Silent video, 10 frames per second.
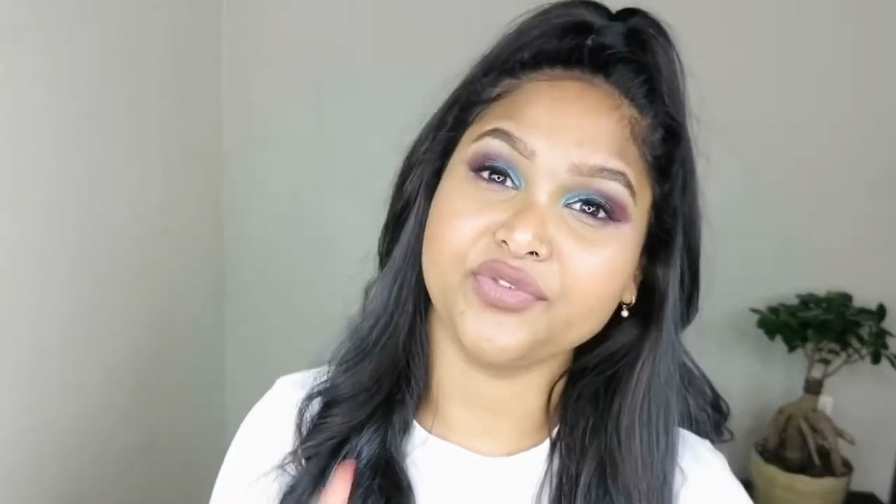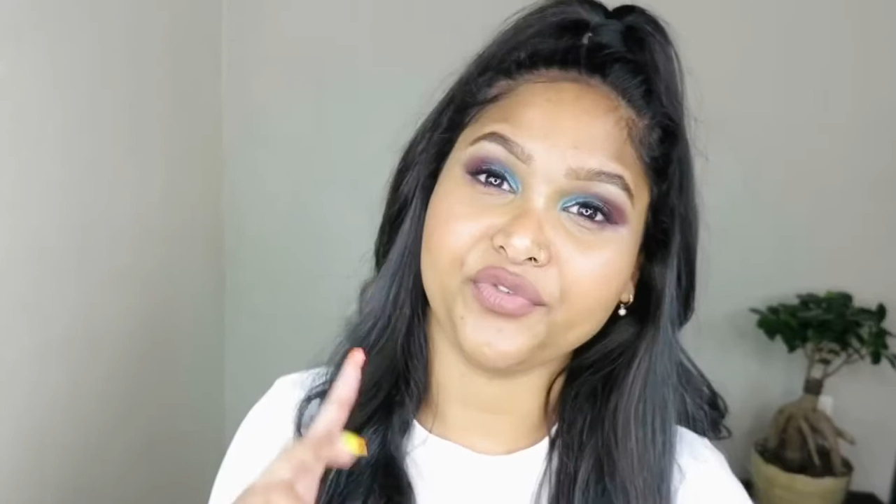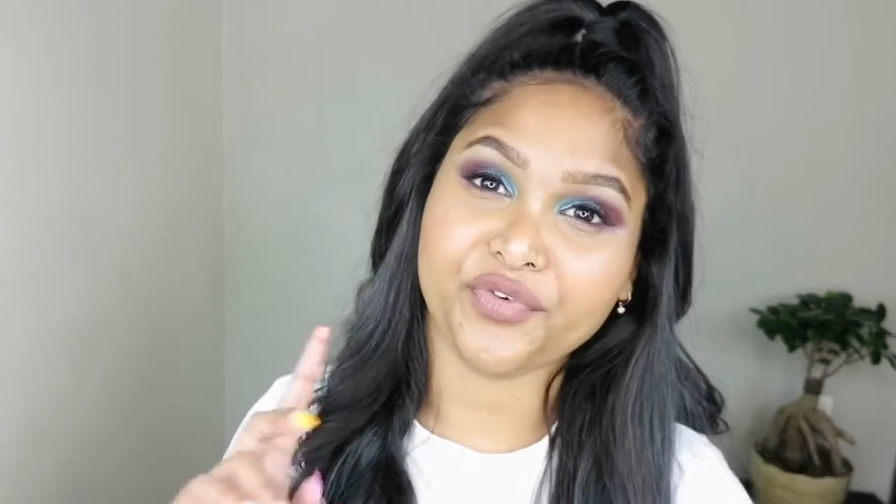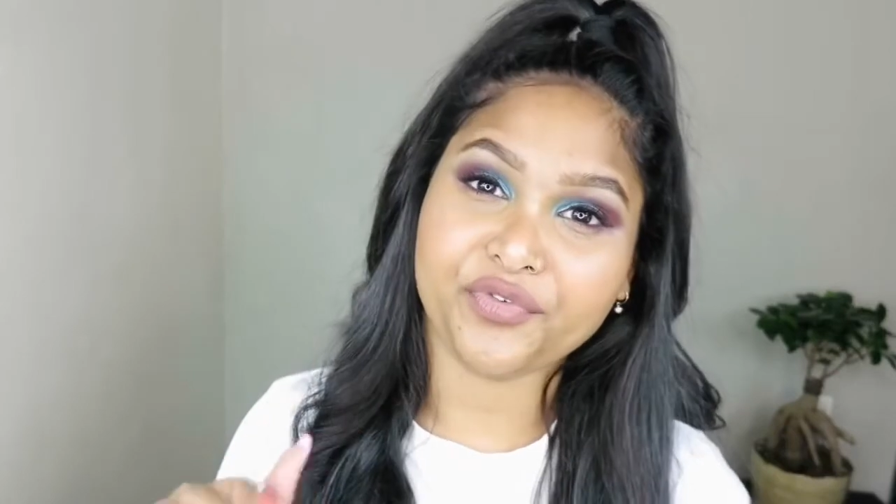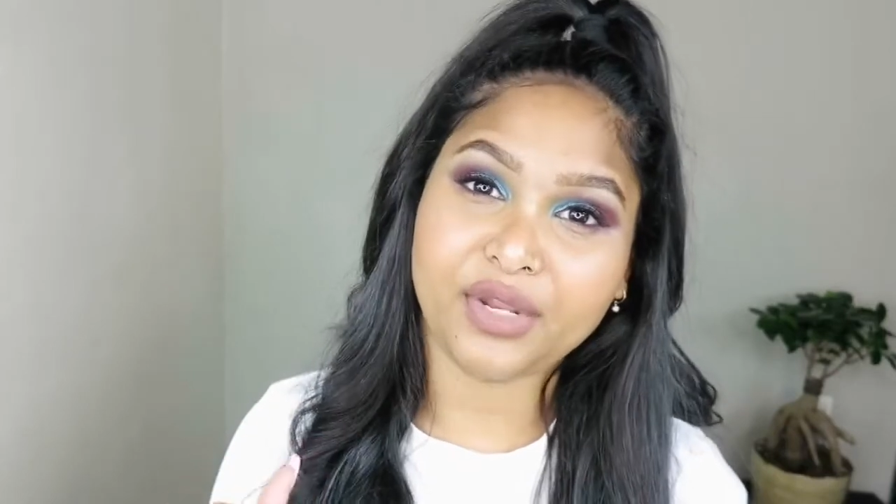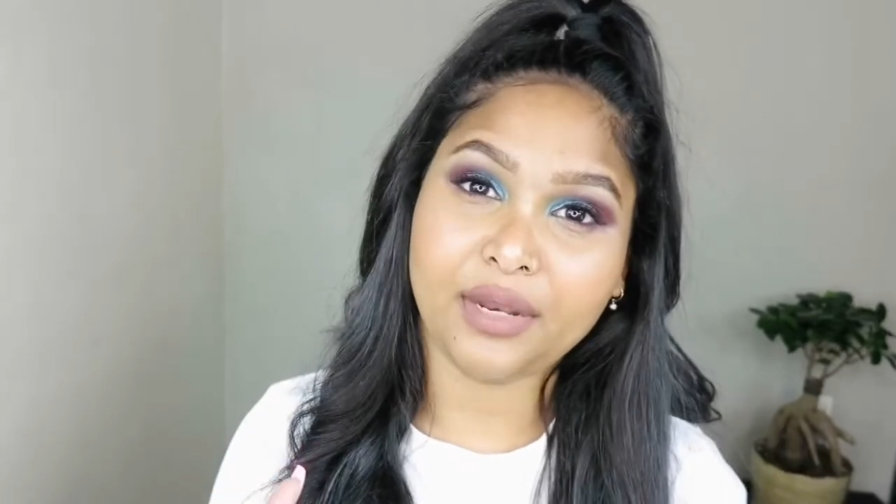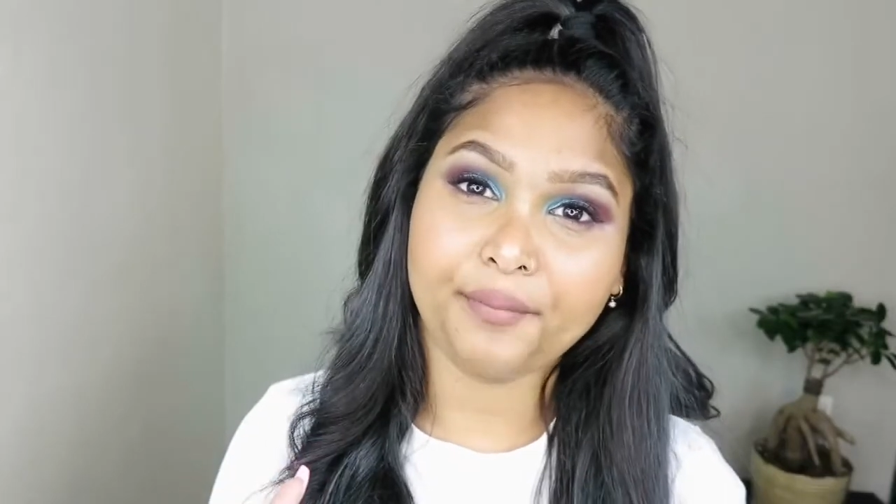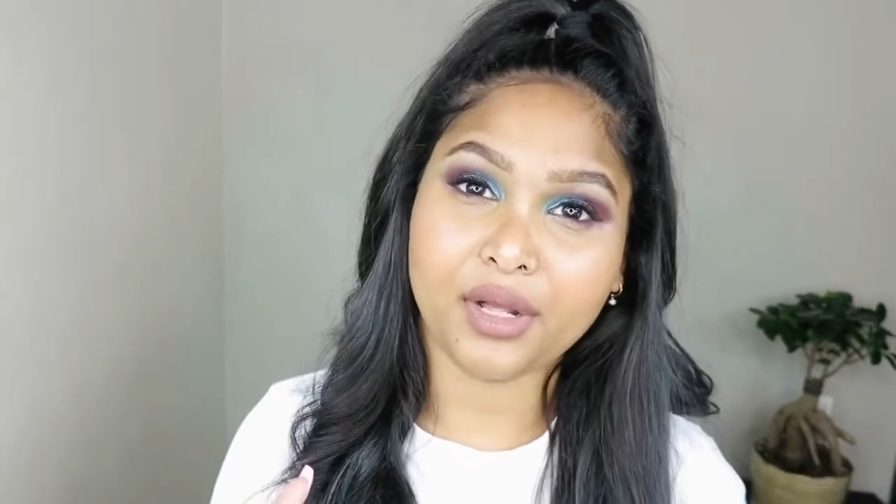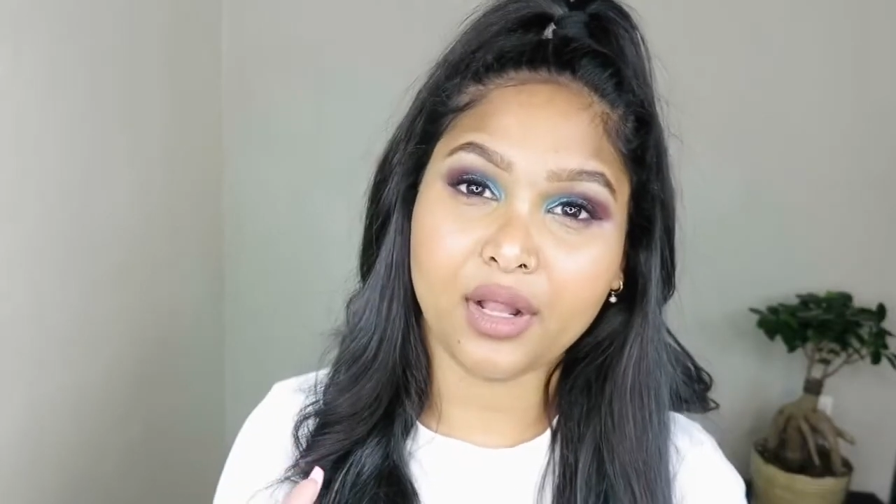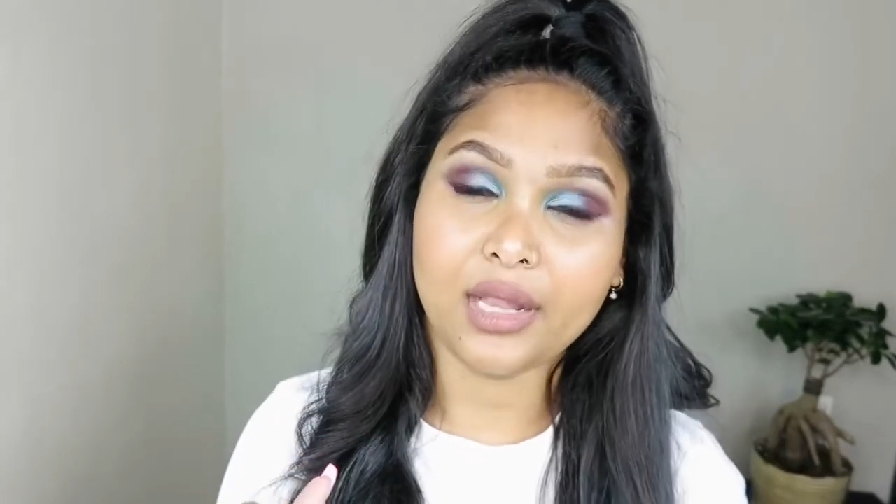for
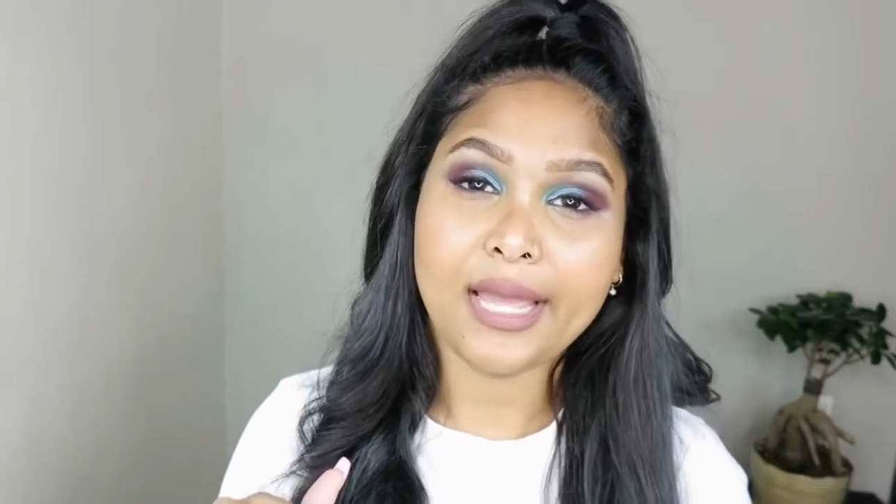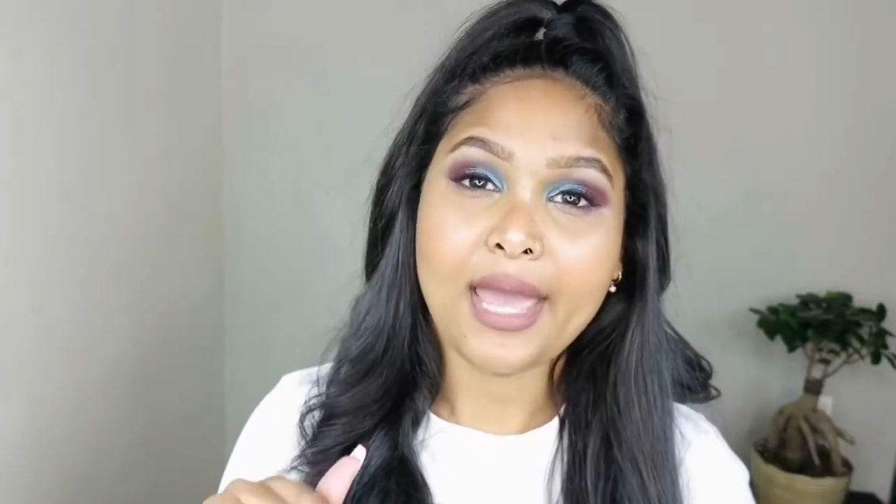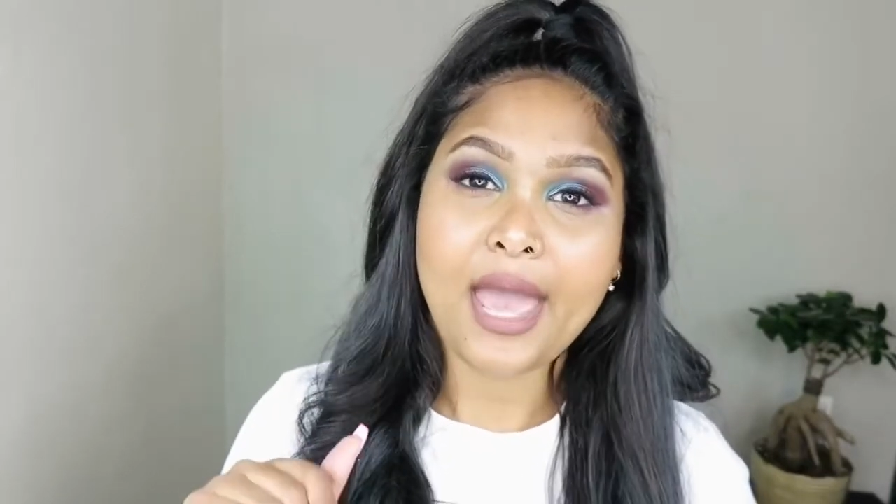15ml.